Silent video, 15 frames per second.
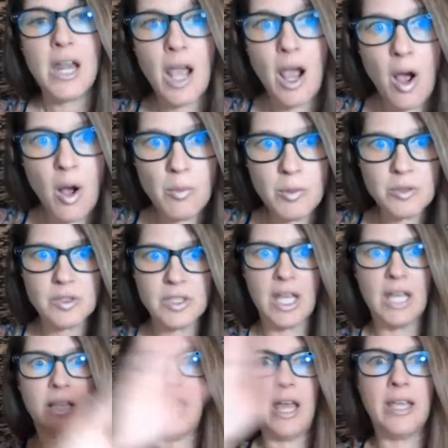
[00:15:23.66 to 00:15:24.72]
and I almost
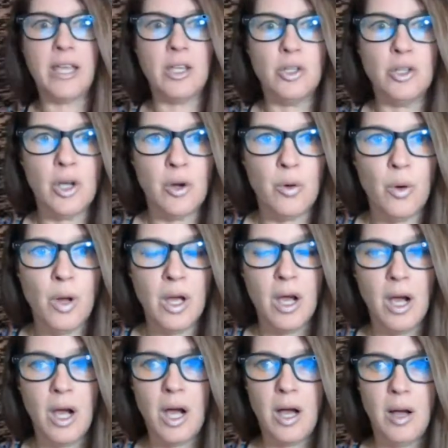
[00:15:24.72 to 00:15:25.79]
get like,
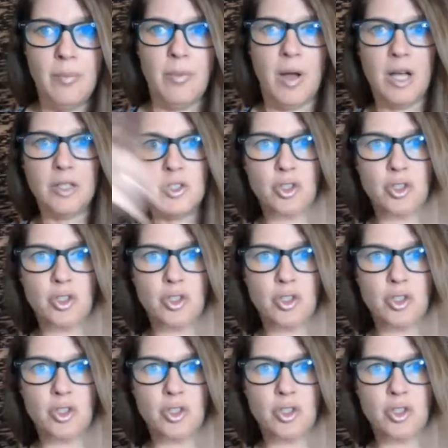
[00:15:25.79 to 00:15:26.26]
a